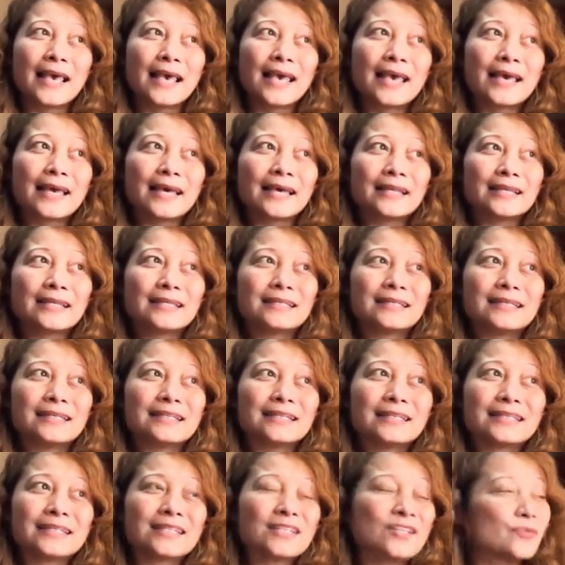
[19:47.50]
And
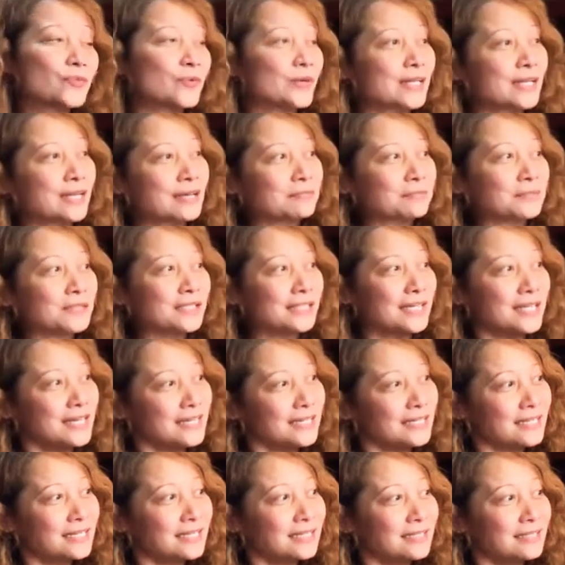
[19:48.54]
when I'm
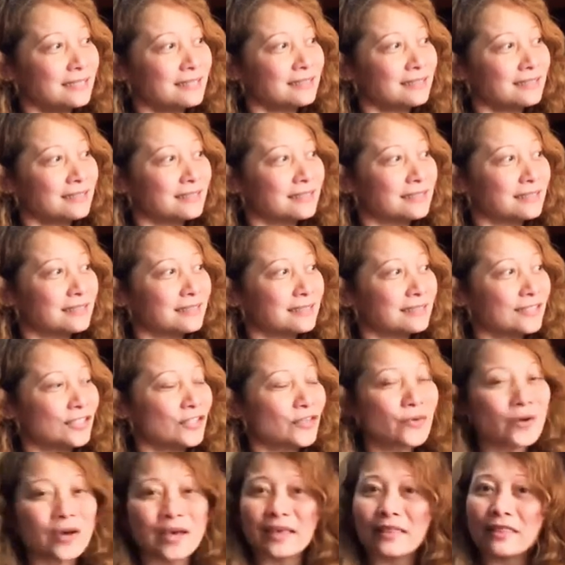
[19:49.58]
done,
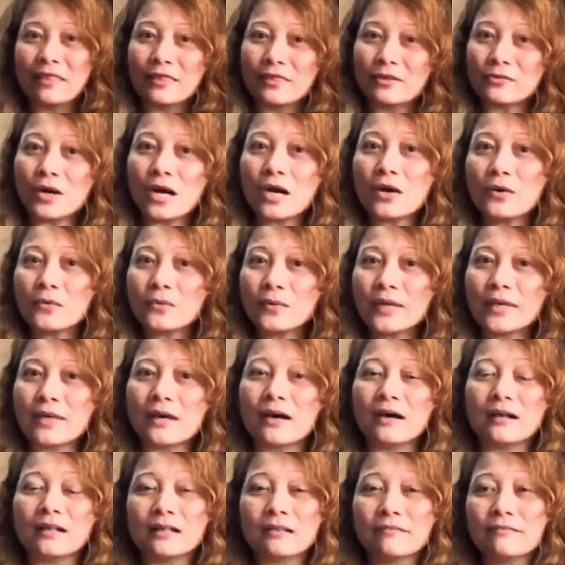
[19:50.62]
I throw away
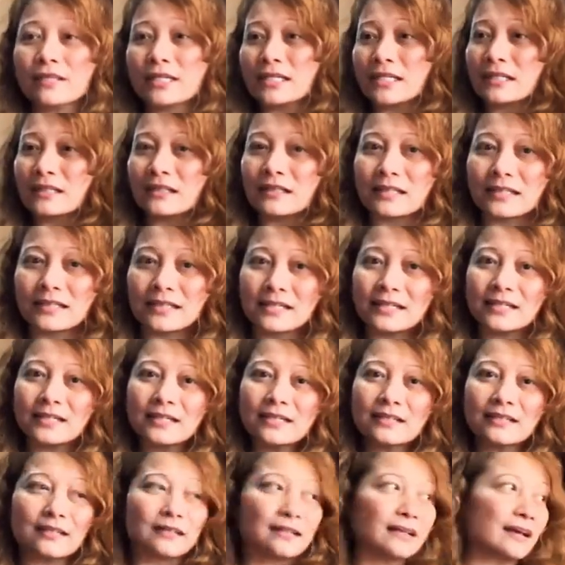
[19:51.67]
all of the
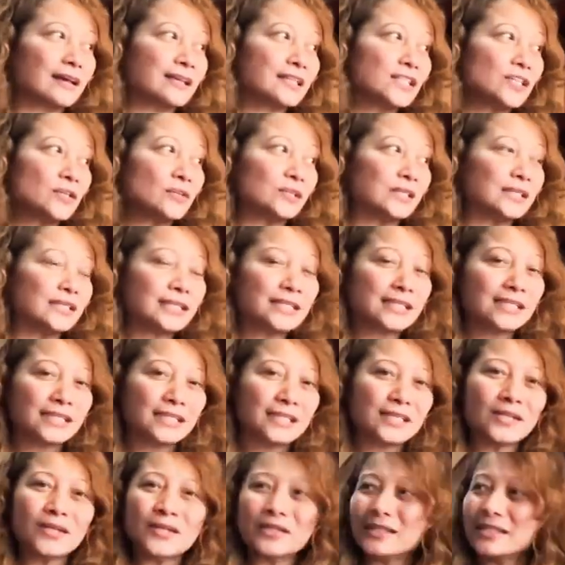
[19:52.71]
clutter that I don't
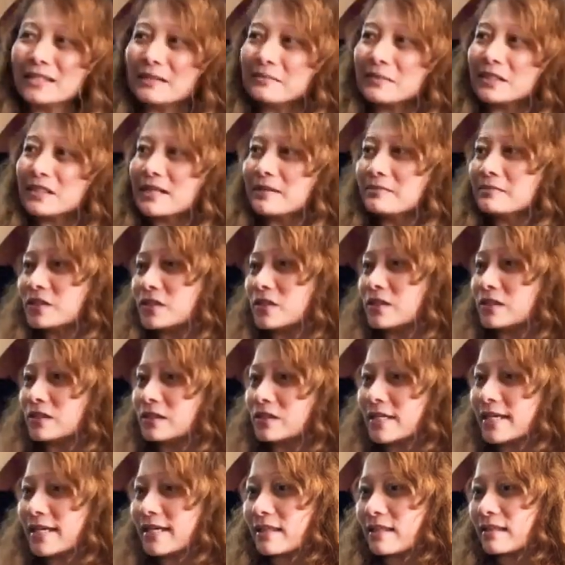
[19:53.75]
need. Sometimes you
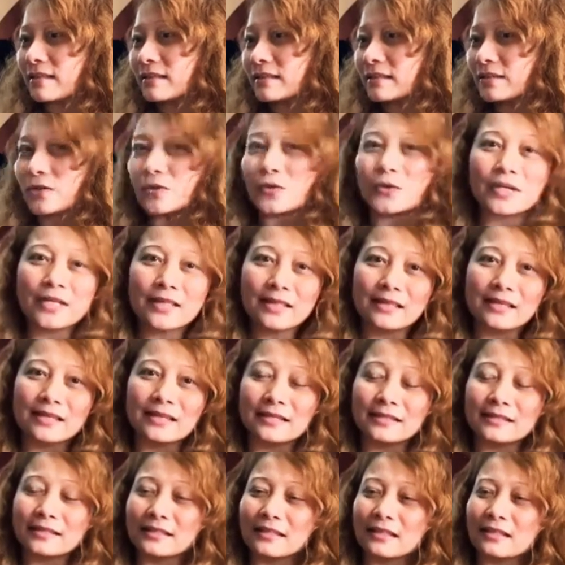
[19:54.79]
look at your
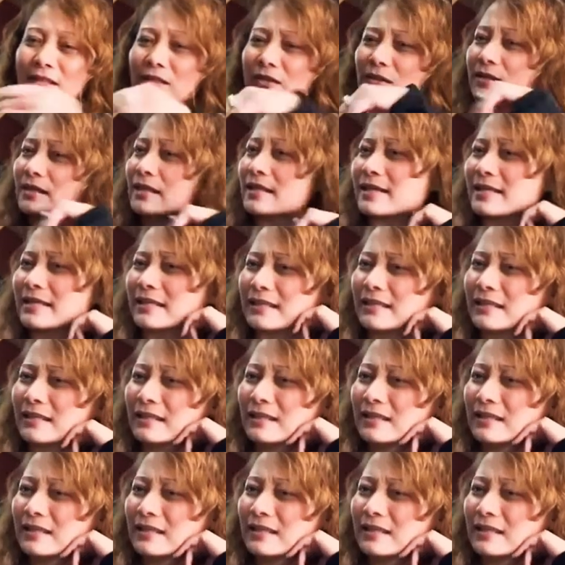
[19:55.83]
things and you're like,